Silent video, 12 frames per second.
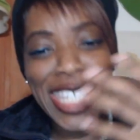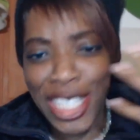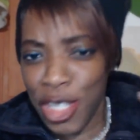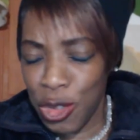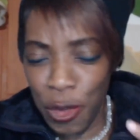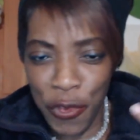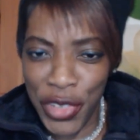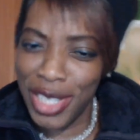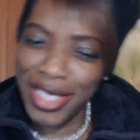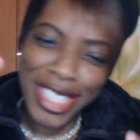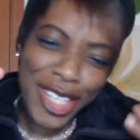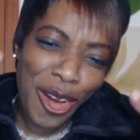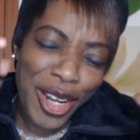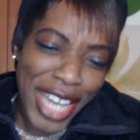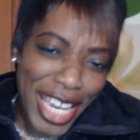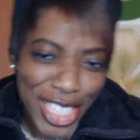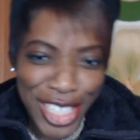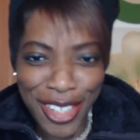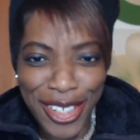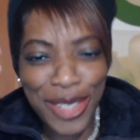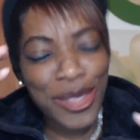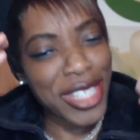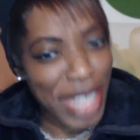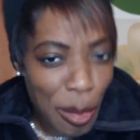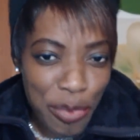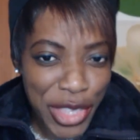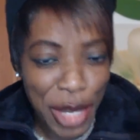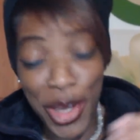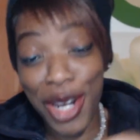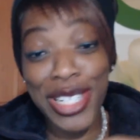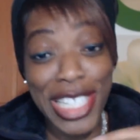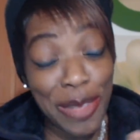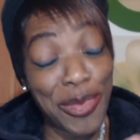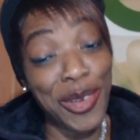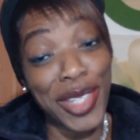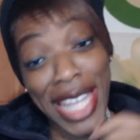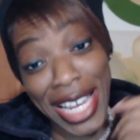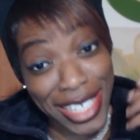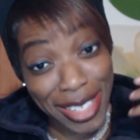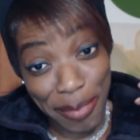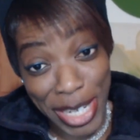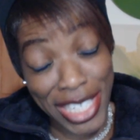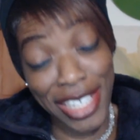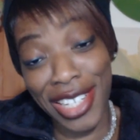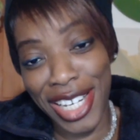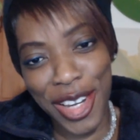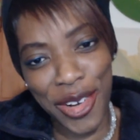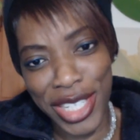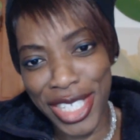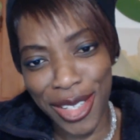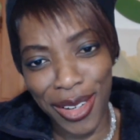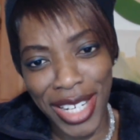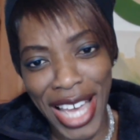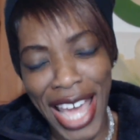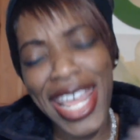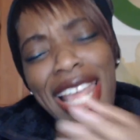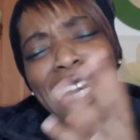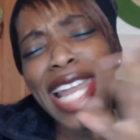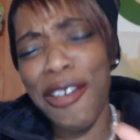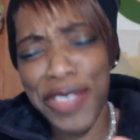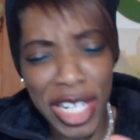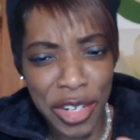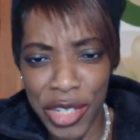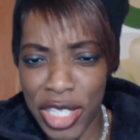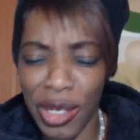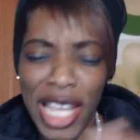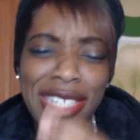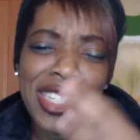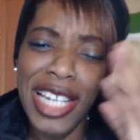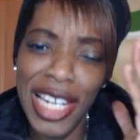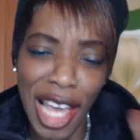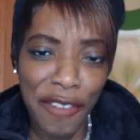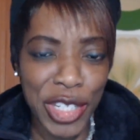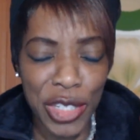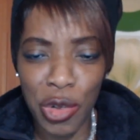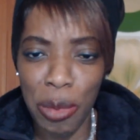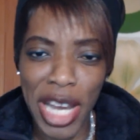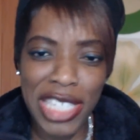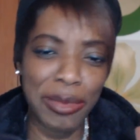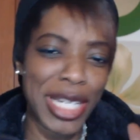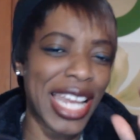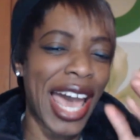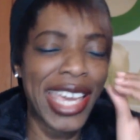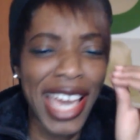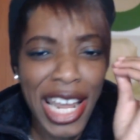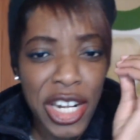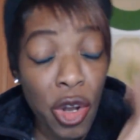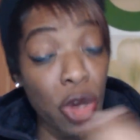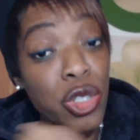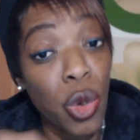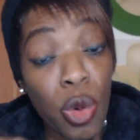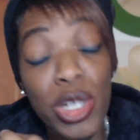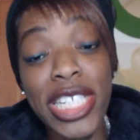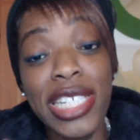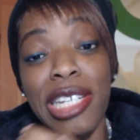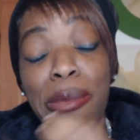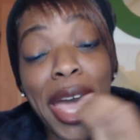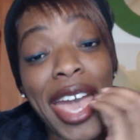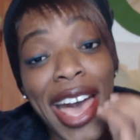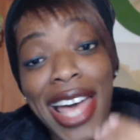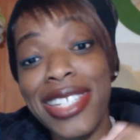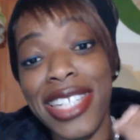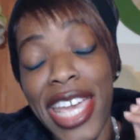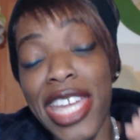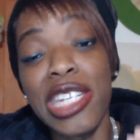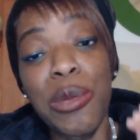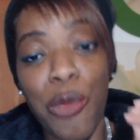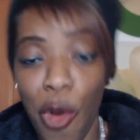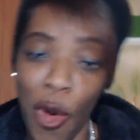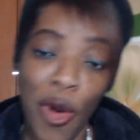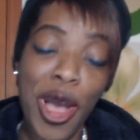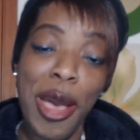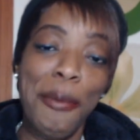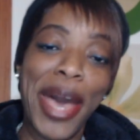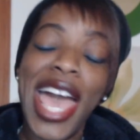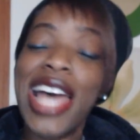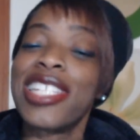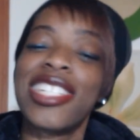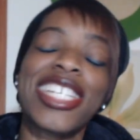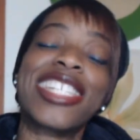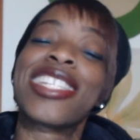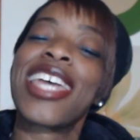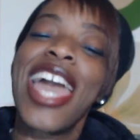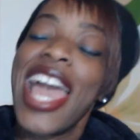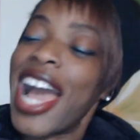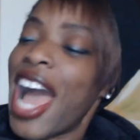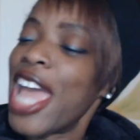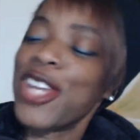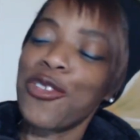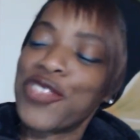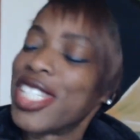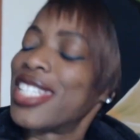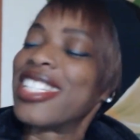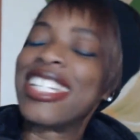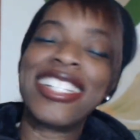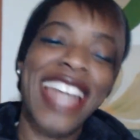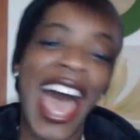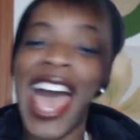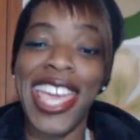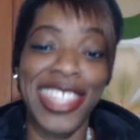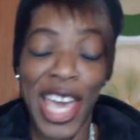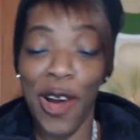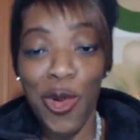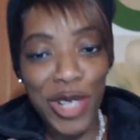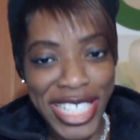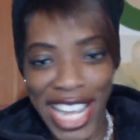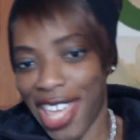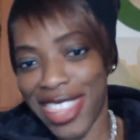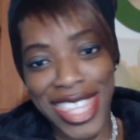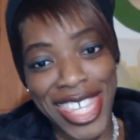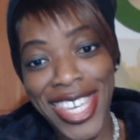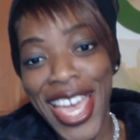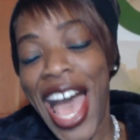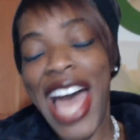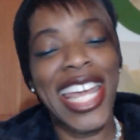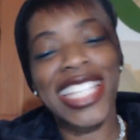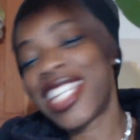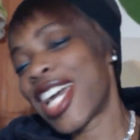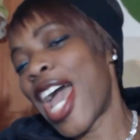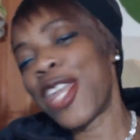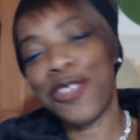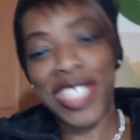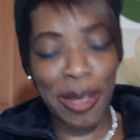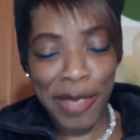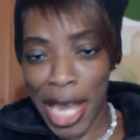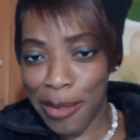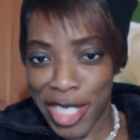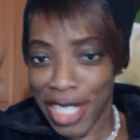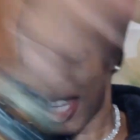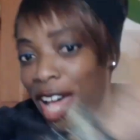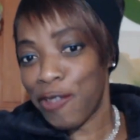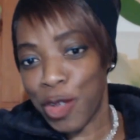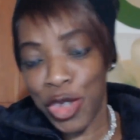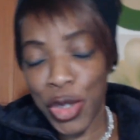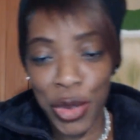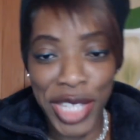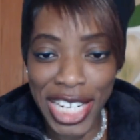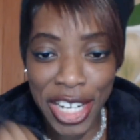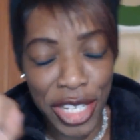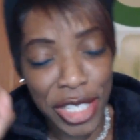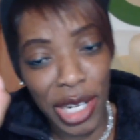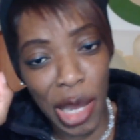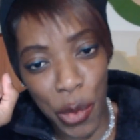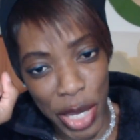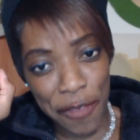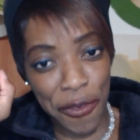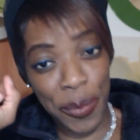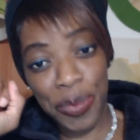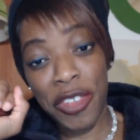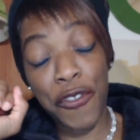I just used to feel this connection to something when I was sleeping with that particular crystal. And I love that crystal. I still love it so much, but I cannot hold it in my hands anymore. My hands just kind of just die their own death. And I kind of sometimes just have to throw that crystal away